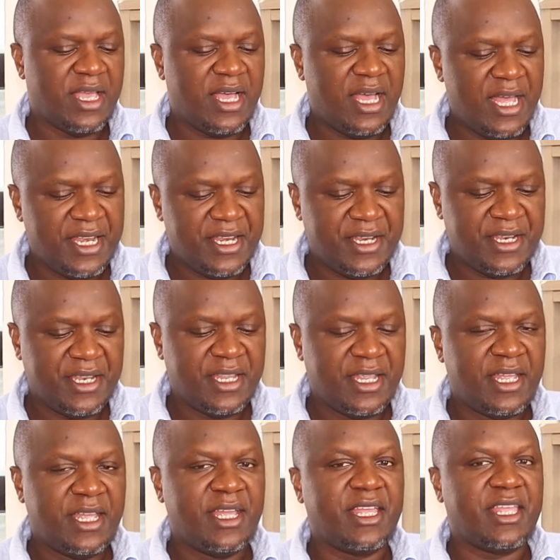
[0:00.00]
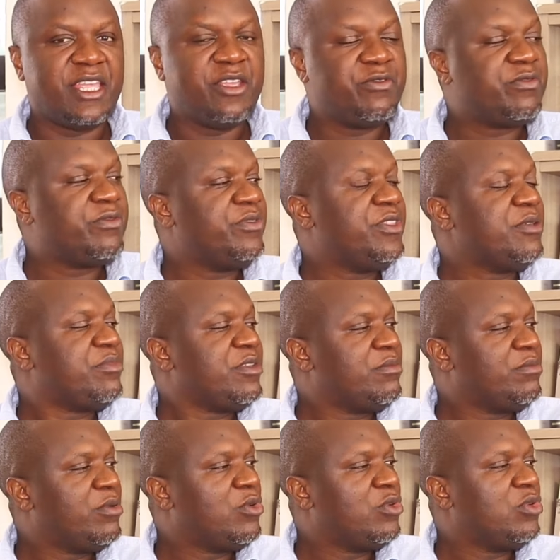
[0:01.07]
And if the
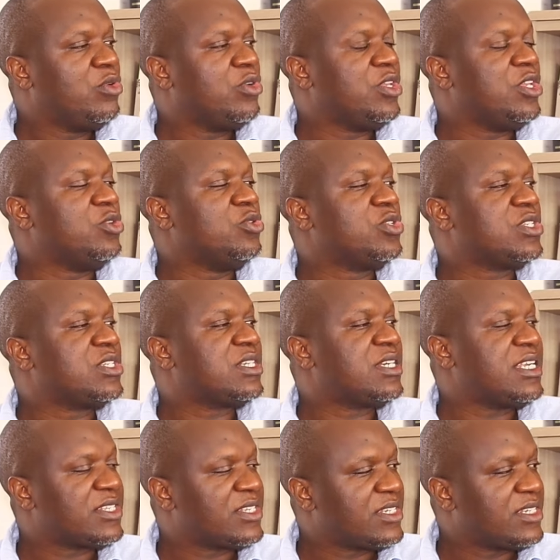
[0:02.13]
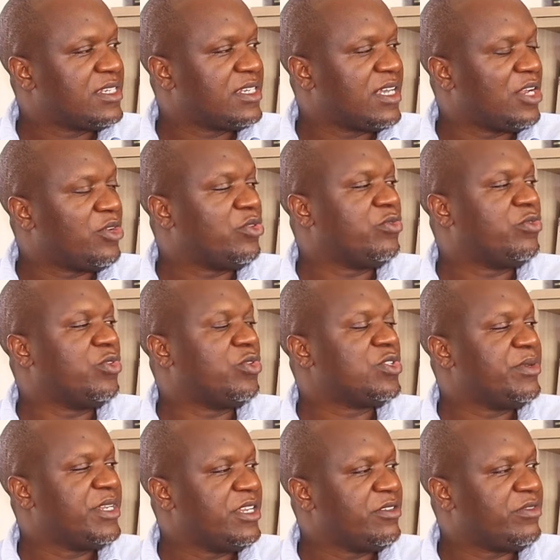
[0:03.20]
people in whose trust and for whose
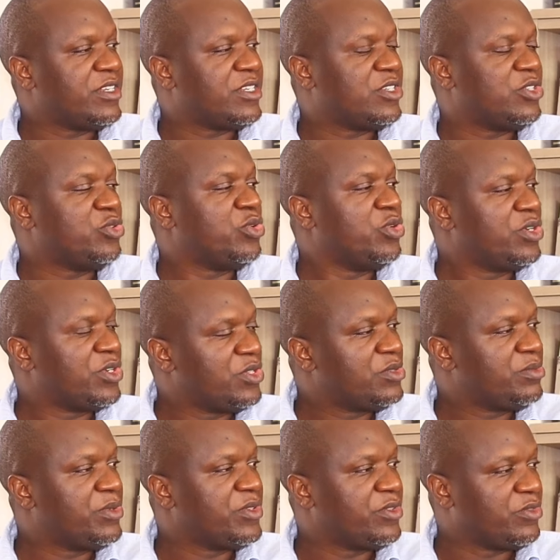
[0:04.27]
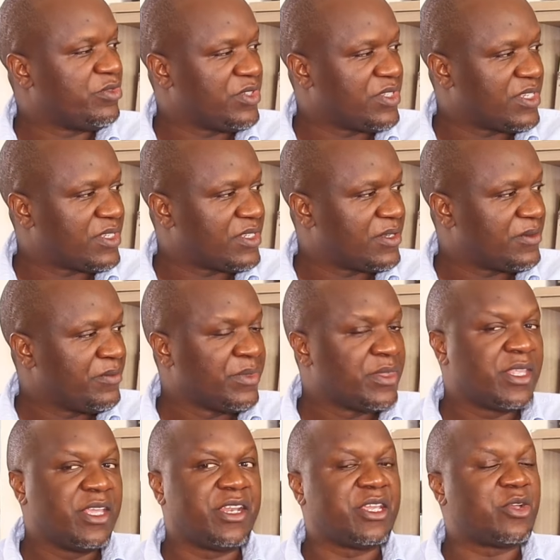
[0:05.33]
benefit you hold those offices
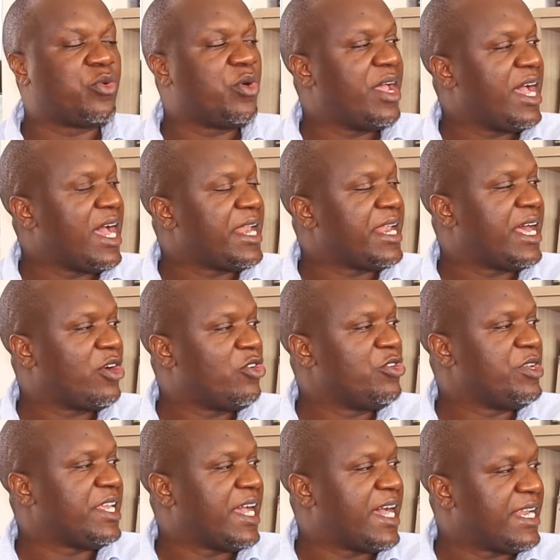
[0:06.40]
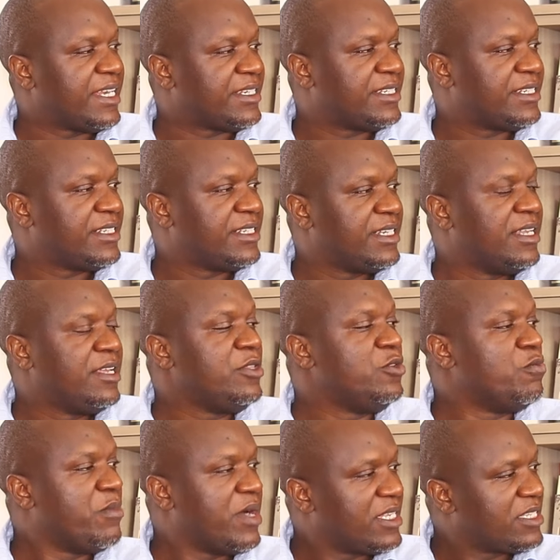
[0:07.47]
require an agony ant, you
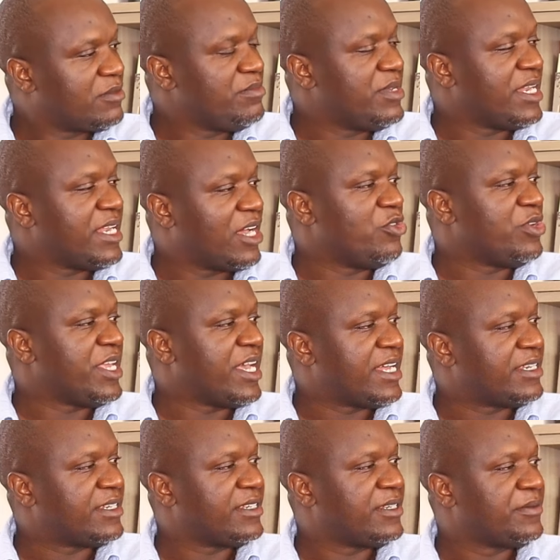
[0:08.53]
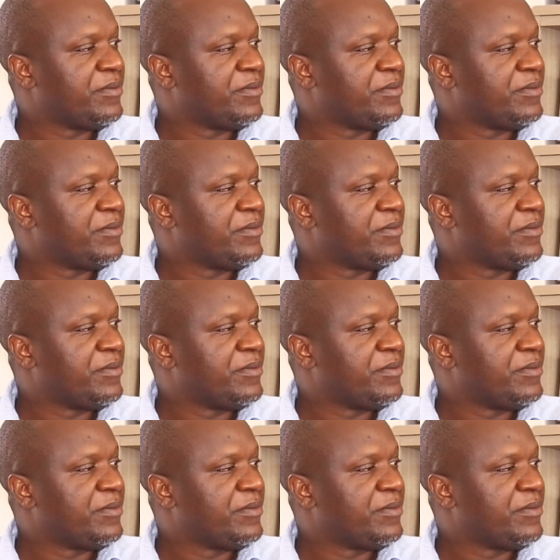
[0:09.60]
must be an agony ant.